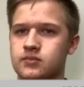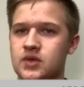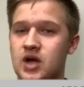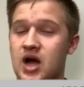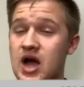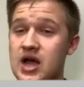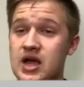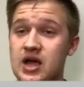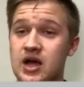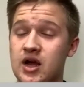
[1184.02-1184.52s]

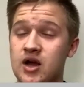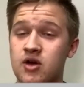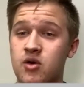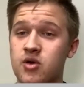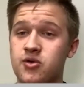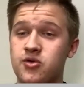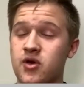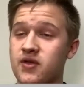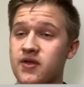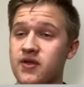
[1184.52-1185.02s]
I agree
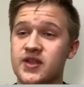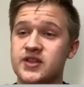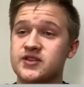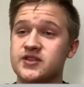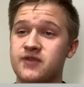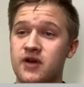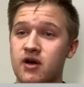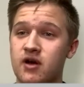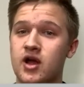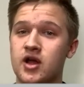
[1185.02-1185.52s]
with you. I think that's a
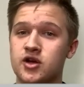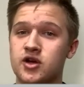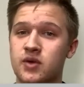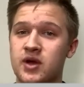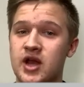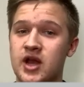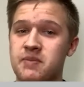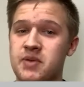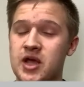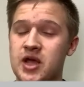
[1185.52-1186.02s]
very
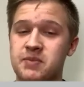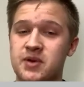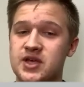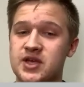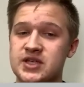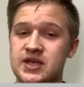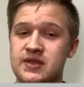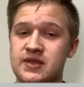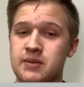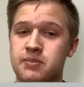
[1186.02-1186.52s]
underrated pick because
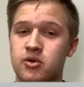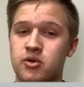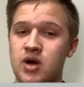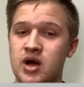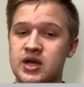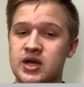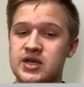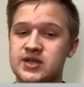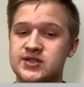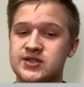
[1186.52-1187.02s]
I think
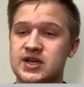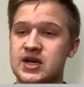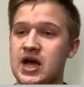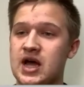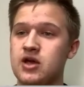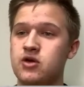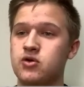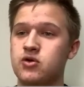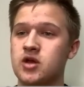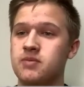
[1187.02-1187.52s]
Barucki is a
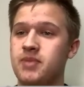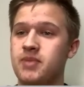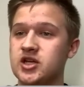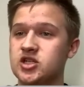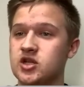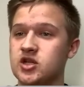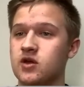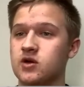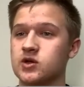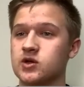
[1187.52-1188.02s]
guy who can pitch
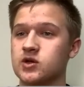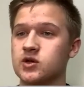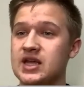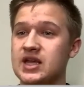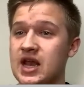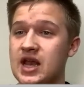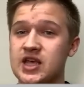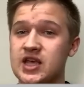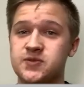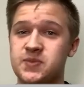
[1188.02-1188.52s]
in those late
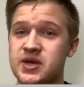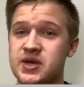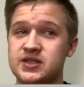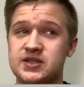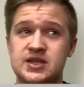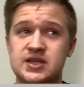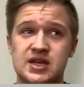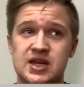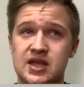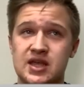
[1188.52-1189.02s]
innings because
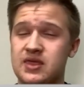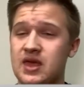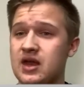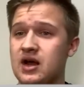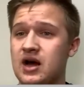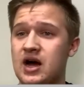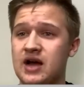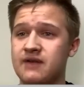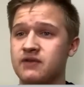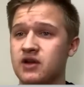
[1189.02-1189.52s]
he can hit that
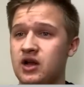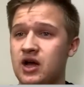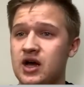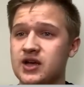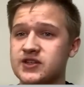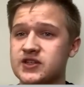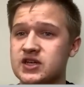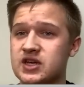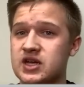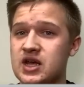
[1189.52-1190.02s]
high
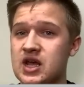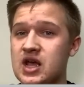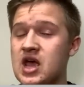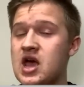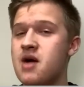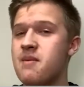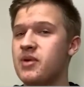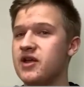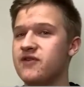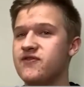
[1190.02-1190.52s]
velocity.
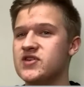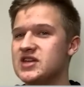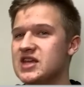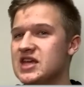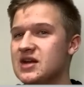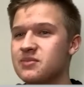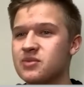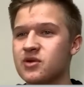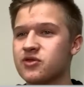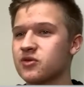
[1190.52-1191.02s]
But if you
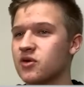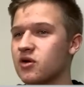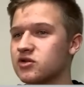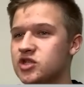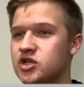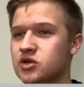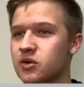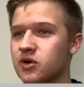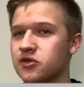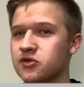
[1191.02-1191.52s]
need him to throw
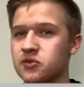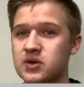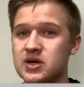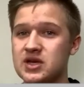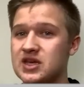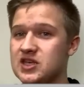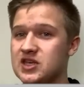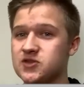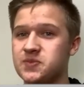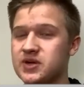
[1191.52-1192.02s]
2 or 3,
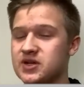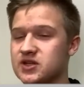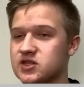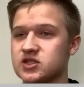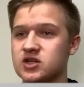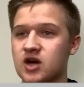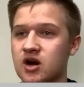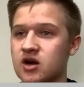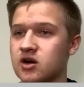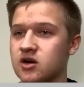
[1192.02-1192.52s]
he's been a
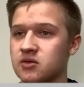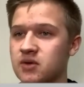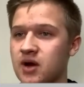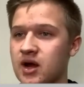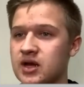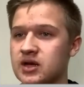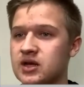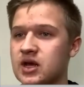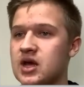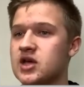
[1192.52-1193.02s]
starter,
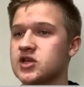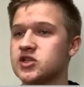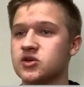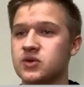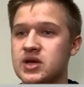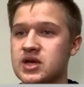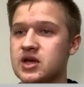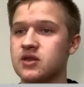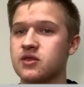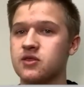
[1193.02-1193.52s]
right? So
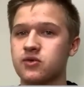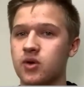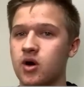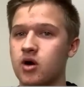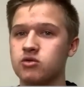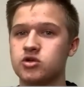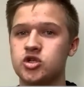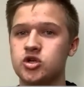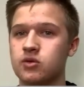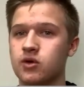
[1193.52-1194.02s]
he can
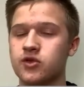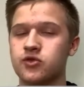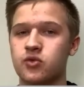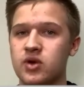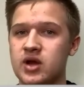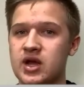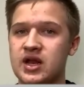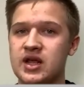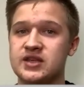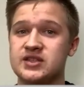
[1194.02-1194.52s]
throw 2 or
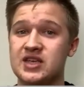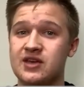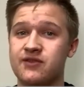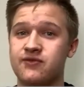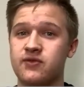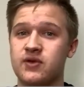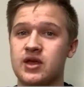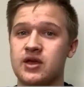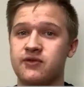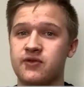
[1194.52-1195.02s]
3 innings
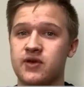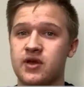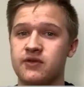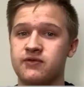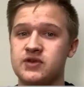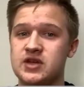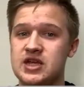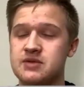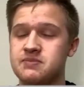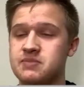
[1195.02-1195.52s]
if
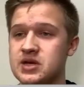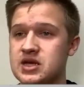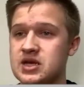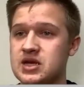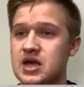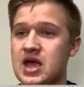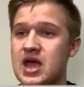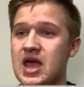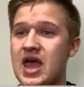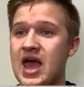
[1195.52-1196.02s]
need
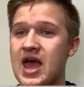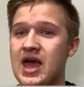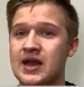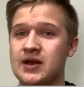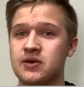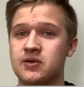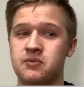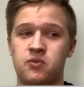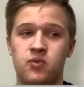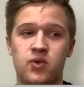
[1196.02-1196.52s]
be.
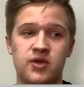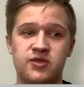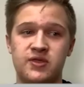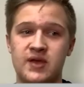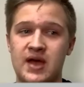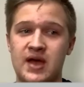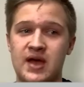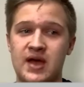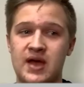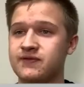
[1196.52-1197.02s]
And with
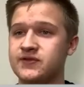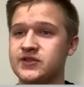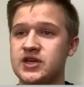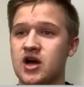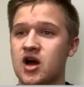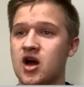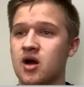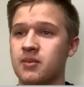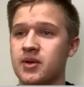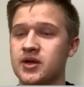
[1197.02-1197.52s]
that lefty
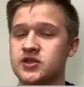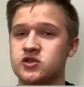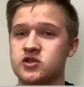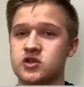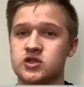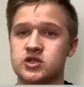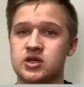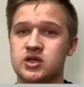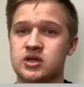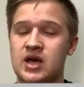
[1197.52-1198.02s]
arm, it's
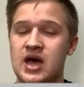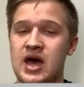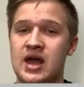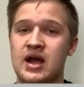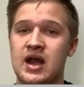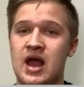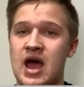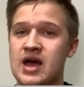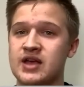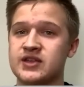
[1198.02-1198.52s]
just an
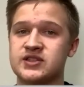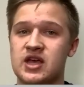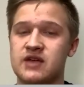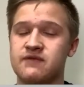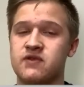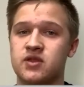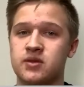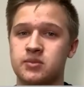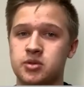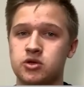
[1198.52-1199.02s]
added asset
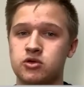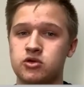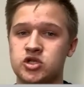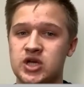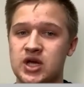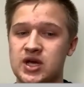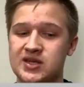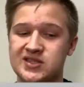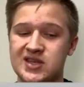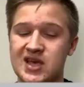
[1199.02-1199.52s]
for the Blue
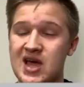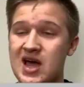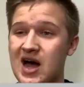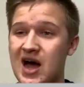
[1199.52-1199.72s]
Jays.